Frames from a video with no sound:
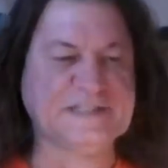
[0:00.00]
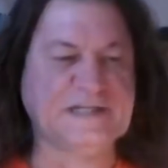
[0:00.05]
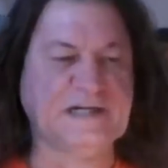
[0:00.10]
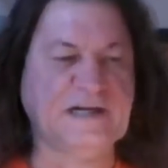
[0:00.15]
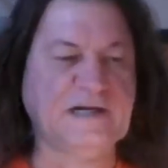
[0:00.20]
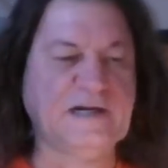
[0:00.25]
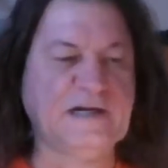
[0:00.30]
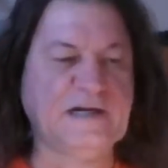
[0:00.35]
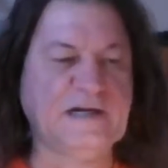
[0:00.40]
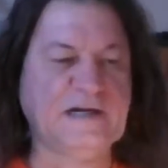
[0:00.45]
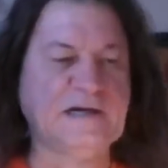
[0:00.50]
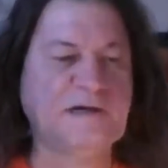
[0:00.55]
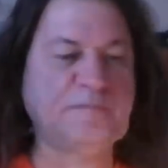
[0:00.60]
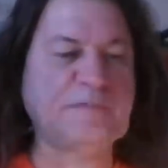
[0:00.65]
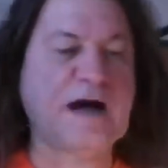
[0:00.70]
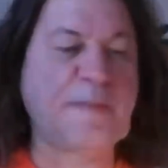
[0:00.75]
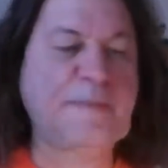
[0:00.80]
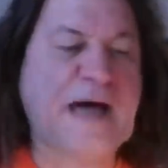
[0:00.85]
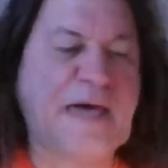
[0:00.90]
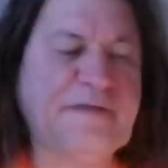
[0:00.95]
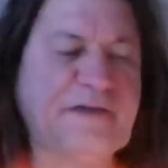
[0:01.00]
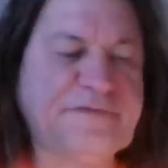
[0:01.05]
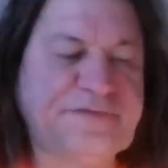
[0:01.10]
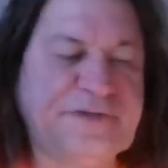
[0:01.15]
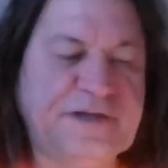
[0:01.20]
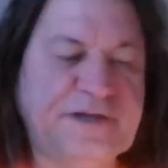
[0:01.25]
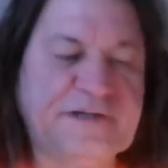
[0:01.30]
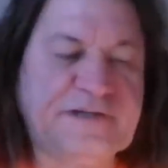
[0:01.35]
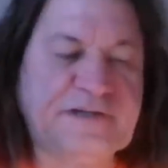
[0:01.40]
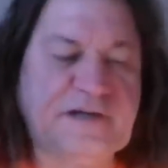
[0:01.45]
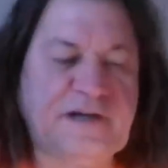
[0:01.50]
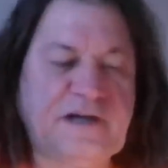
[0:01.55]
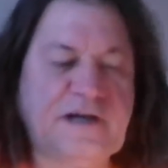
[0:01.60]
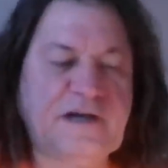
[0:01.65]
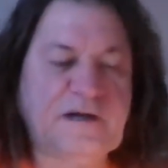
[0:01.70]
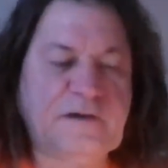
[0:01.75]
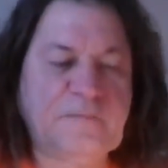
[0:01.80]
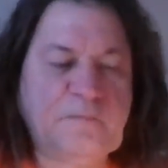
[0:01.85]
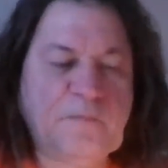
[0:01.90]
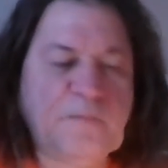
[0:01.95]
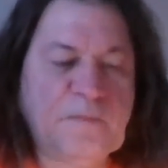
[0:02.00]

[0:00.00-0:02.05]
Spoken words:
another thing to